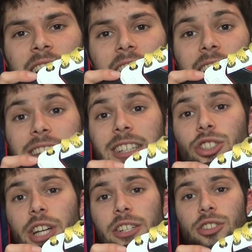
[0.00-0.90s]
It
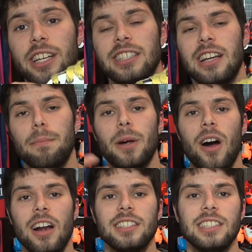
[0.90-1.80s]
does change things up, but
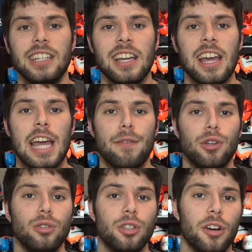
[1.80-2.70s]
honestly, if
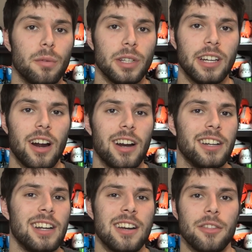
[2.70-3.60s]
you do turn really hard,